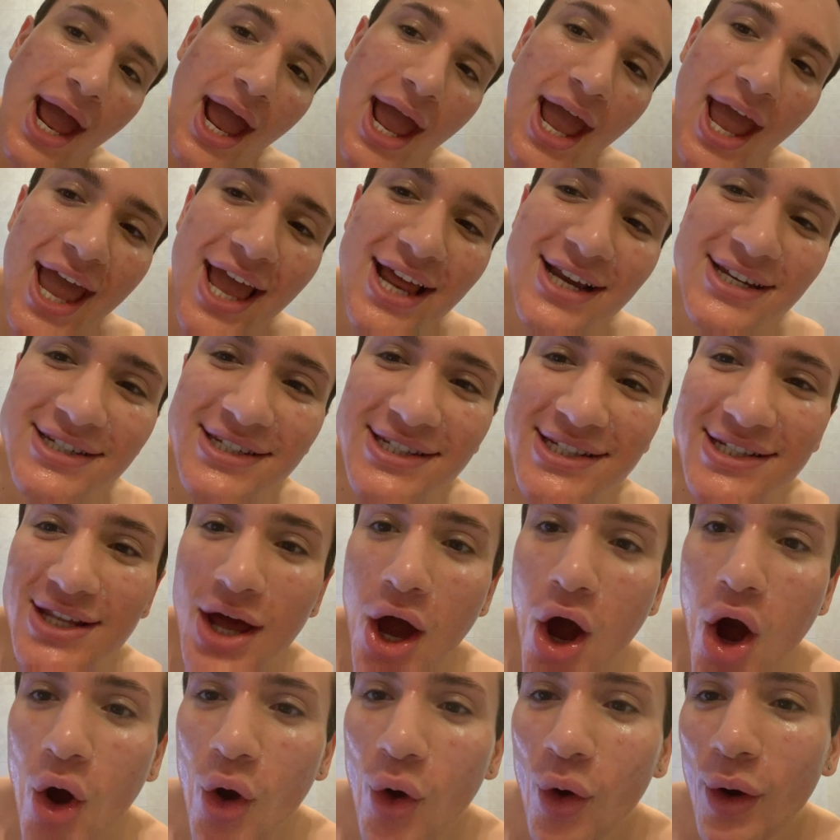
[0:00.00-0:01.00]
And
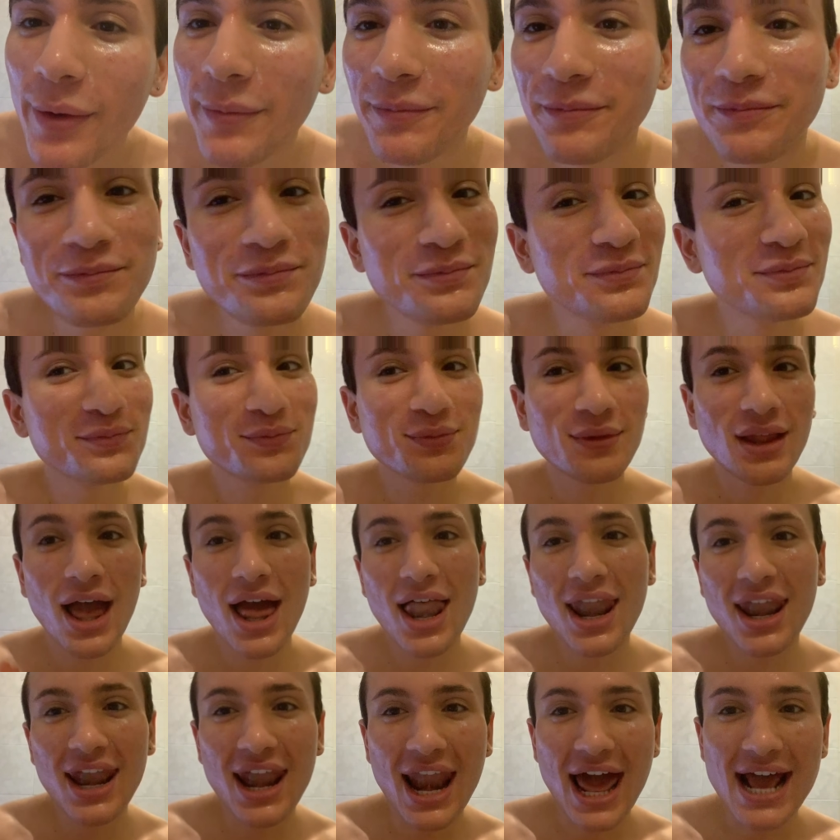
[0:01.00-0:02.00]
so
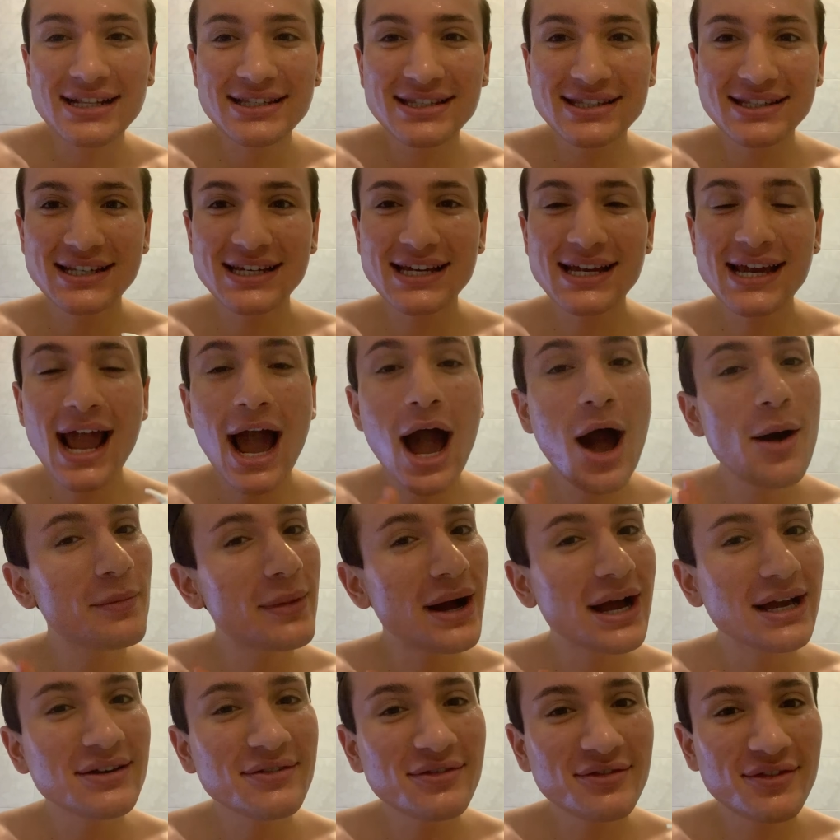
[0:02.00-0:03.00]
let's see how
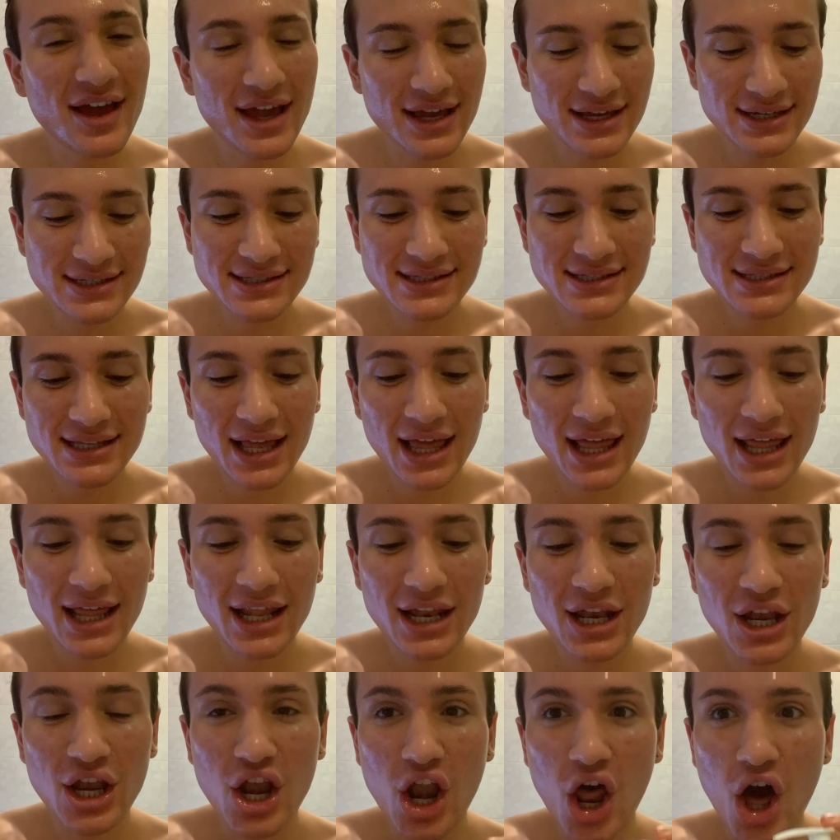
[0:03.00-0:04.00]
my face
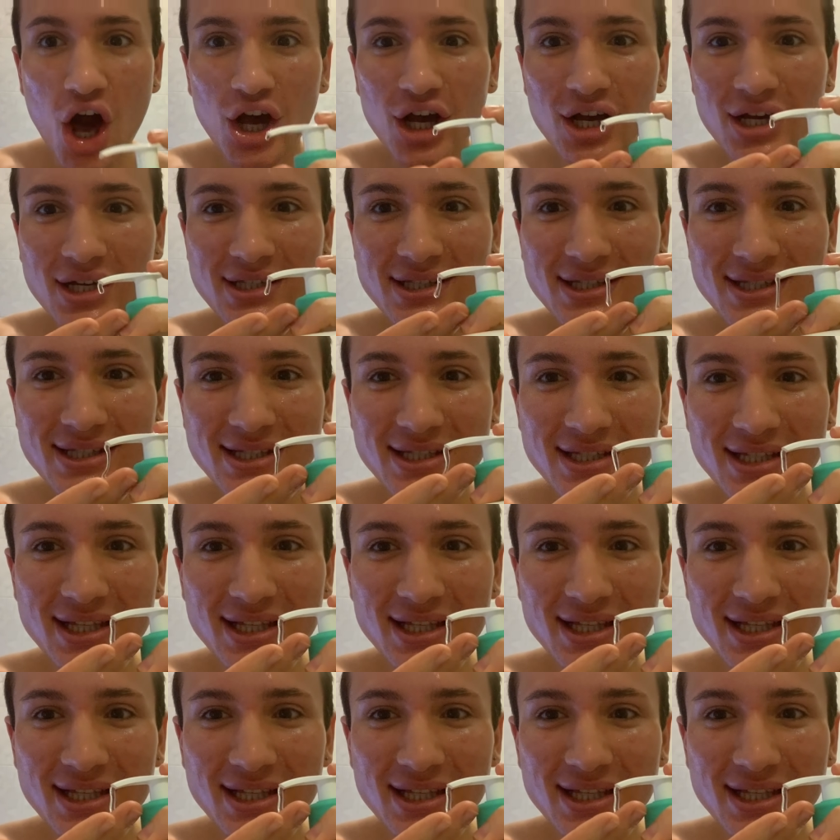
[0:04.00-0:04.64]
looks.